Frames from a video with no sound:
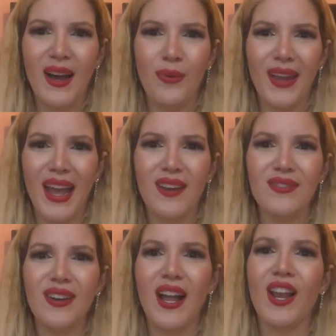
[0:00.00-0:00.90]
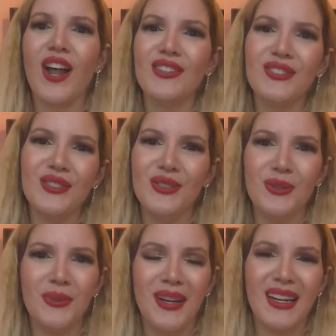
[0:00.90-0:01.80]
We have a lot to
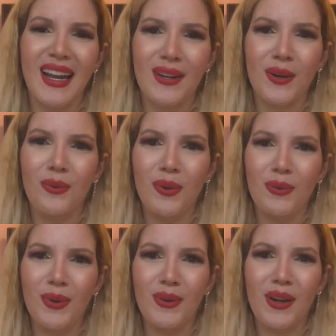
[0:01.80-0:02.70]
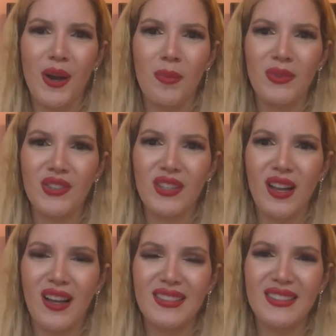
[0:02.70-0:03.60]
do, and I know we will accomplish a
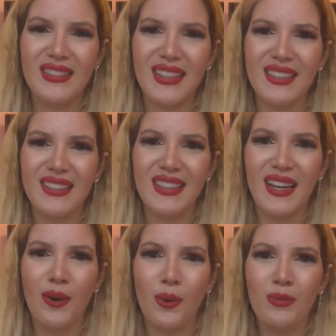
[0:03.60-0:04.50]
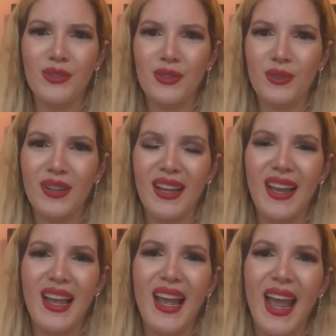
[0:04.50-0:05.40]
lot, and I hope to
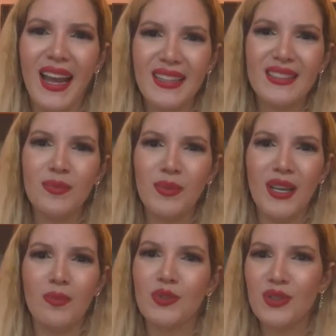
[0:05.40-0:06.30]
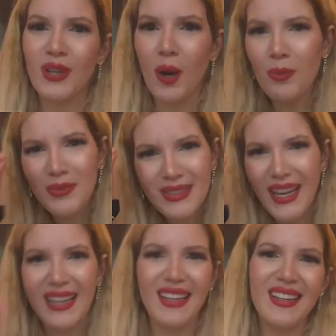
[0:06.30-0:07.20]
at least be able to help
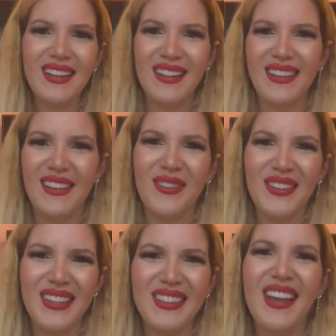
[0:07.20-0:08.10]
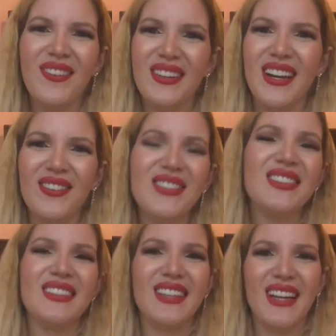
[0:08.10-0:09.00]
tiny little bit with
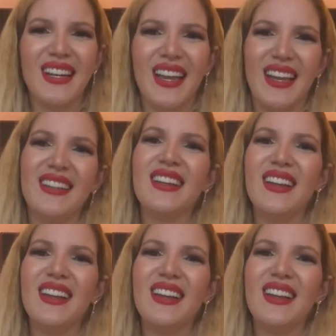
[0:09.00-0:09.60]
everything that I can,